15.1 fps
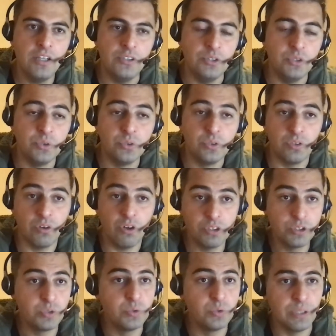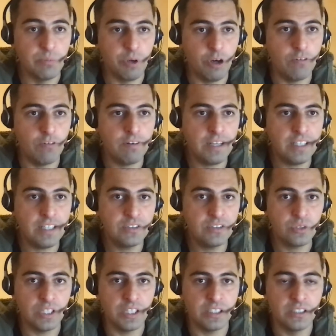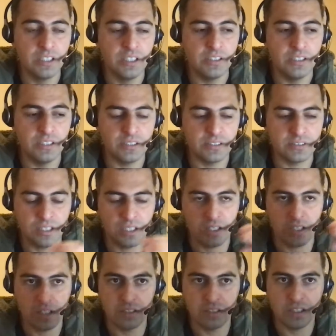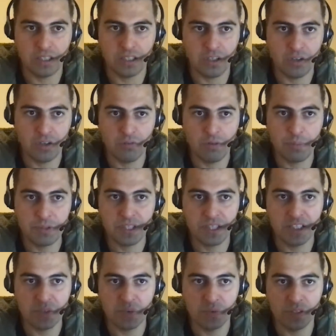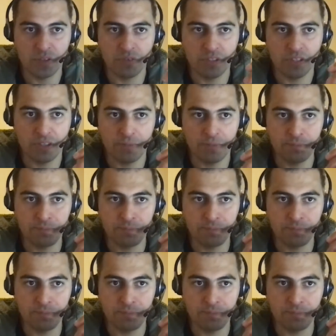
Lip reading: You could also do them offline. So like there are a lot of websites where